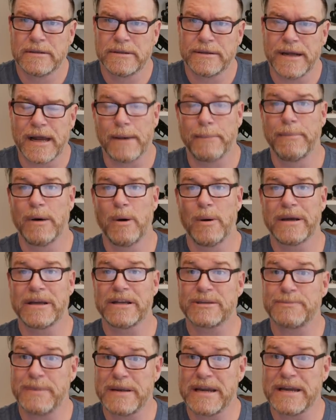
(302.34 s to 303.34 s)
Now, Boeing
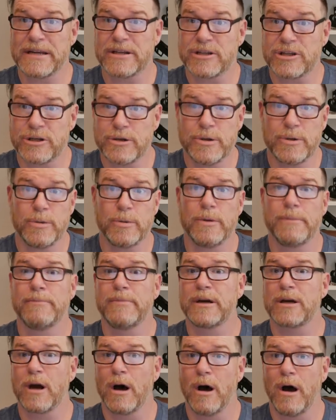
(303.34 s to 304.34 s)
is being sued
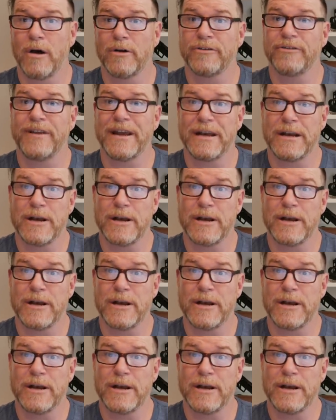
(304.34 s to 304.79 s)
because they